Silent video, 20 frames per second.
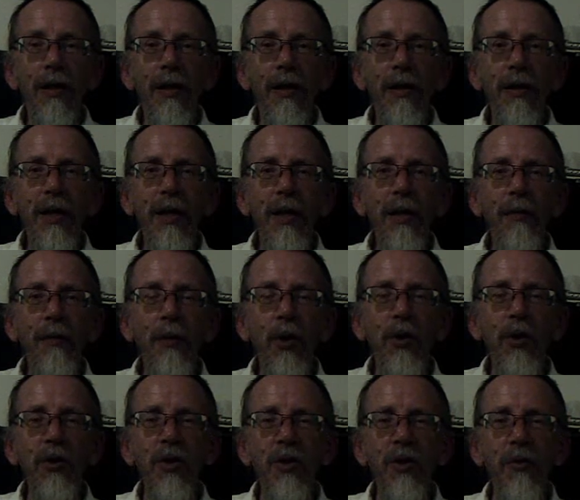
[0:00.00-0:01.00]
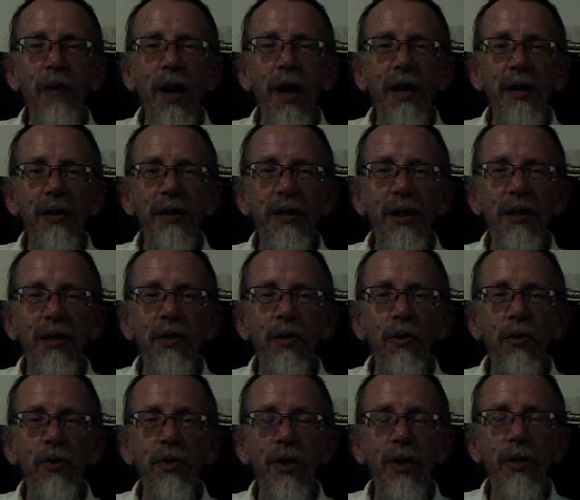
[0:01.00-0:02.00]
Then of course there's various
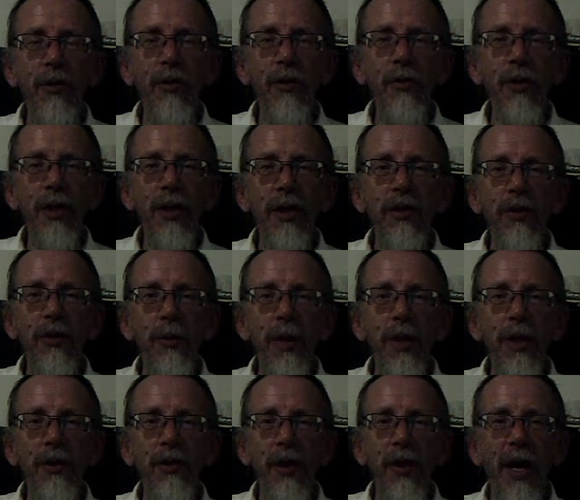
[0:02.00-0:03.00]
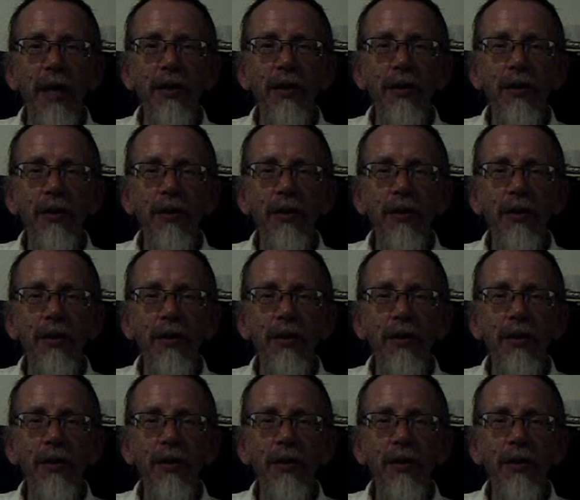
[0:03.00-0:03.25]
issues that do need to be addressed,